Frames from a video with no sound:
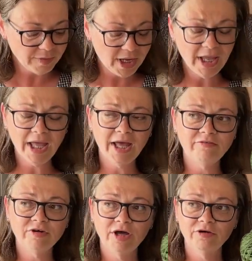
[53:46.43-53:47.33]
I have
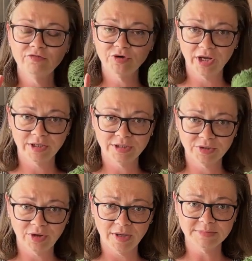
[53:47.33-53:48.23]
400
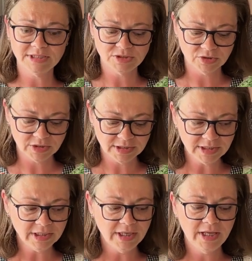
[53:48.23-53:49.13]
grams in total.